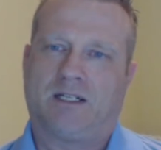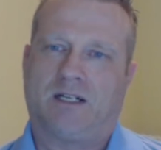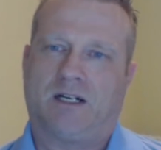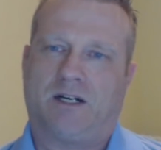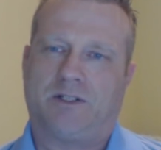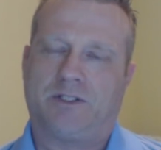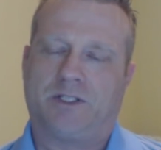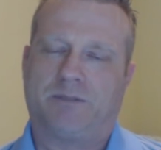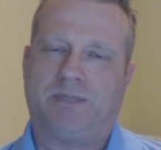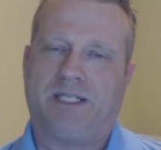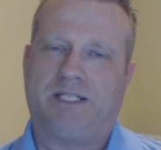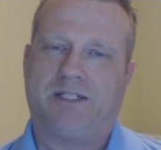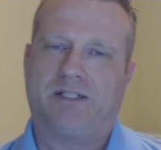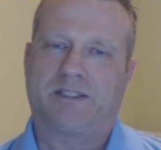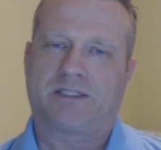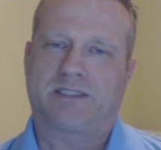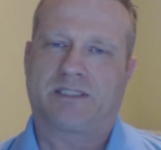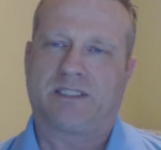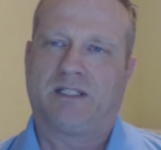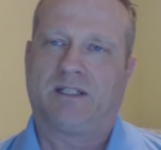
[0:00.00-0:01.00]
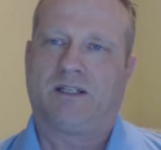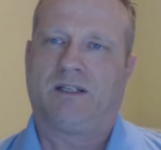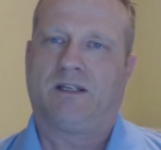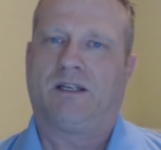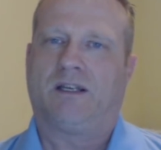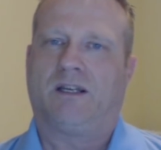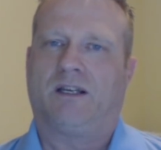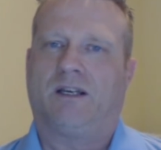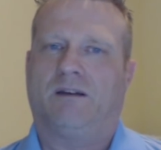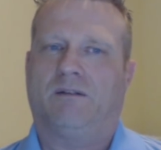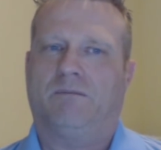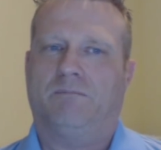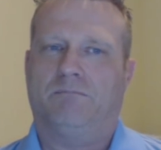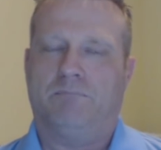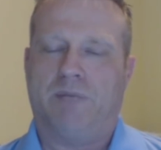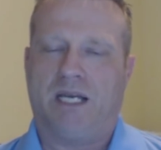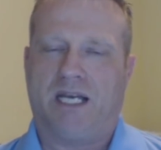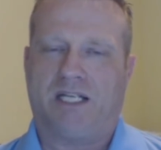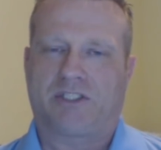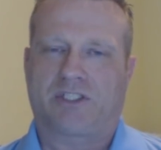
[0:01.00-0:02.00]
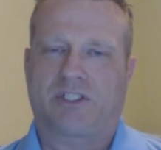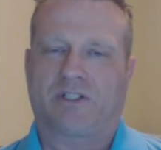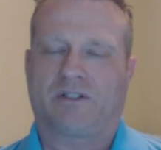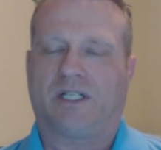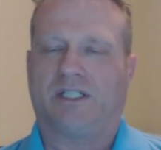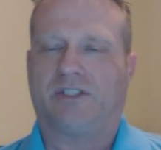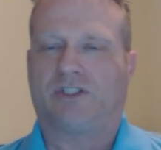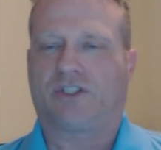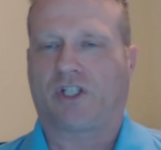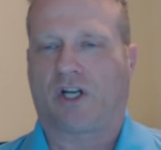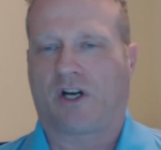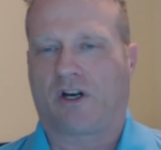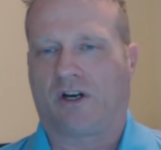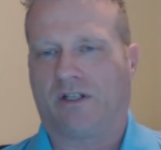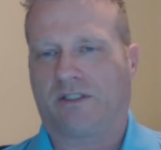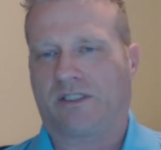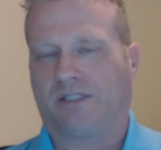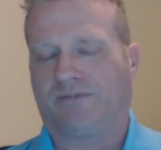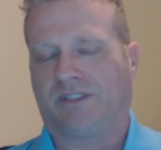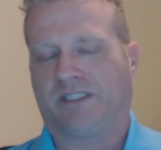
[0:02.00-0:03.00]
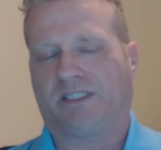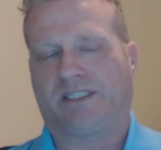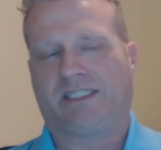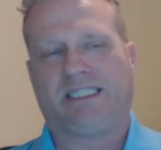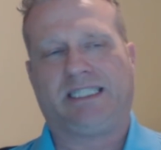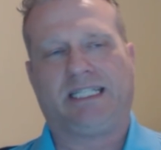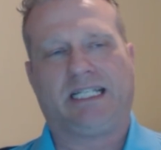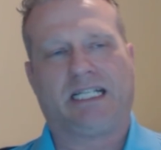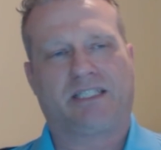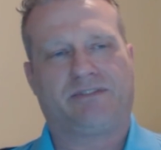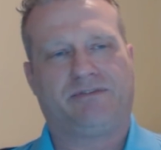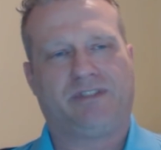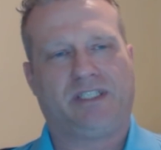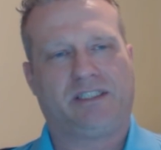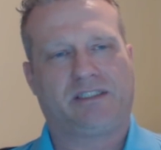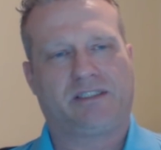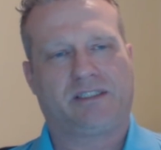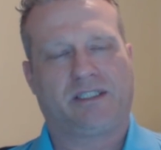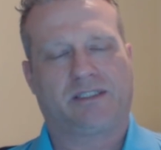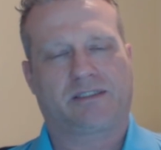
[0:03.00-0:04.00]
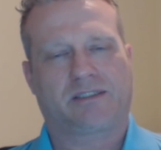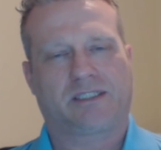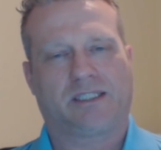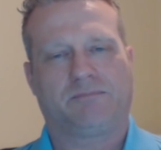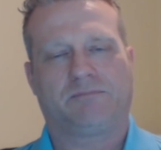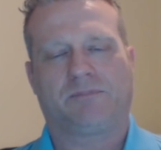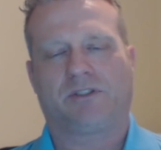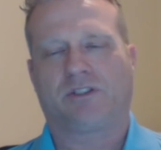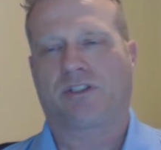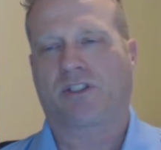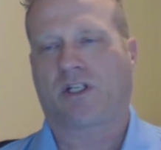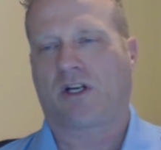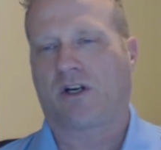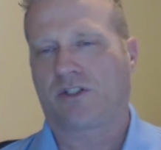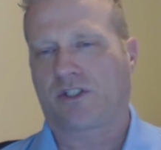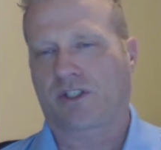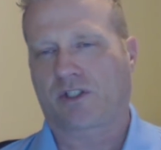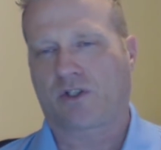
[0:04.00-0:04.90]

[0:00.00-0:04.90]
meters. Measure and charge. If it's a TXV system, charge